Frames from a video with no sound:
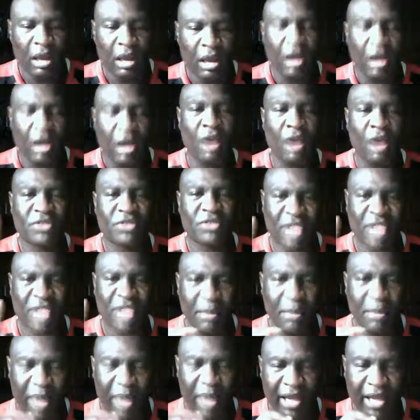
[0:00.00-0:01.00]
of
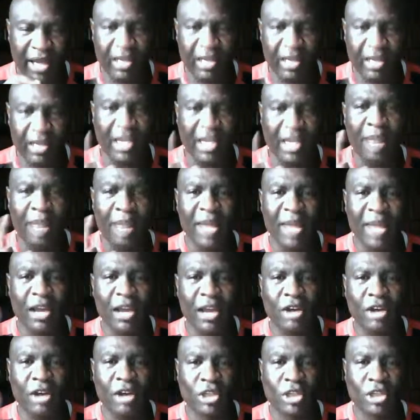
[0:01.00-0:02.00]
somebody, and I'm not
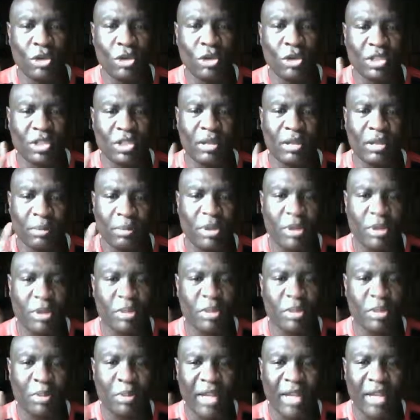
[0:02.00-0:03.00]
accusing
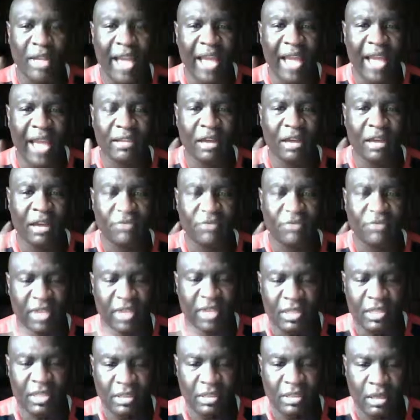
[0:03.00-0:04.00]
Brother Polight of
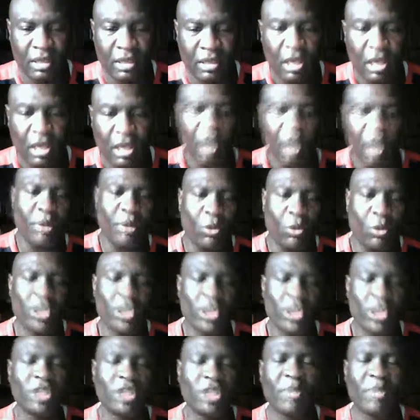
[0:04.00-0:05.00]
this, but we
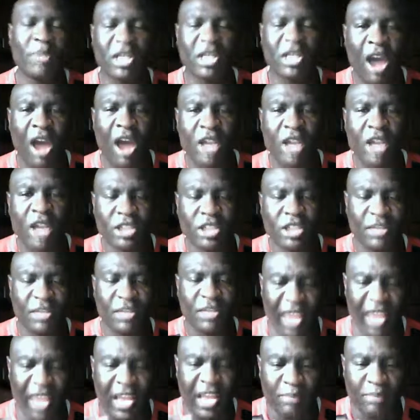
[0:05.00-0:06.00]
should be cautious of
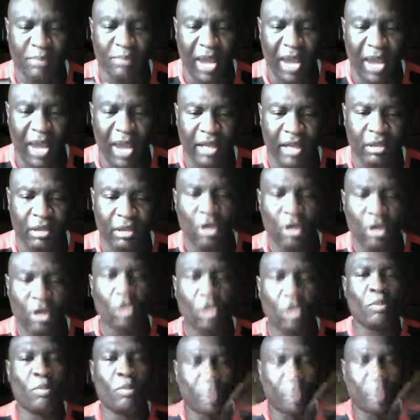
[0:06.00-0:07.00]
anybody
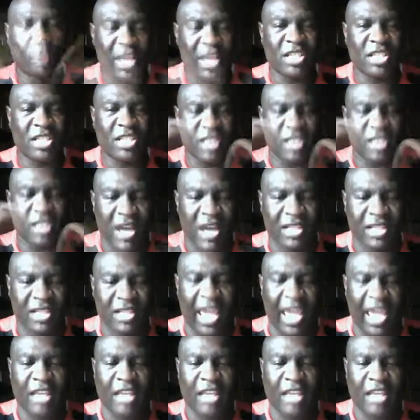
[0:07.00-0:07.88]
who brings to us a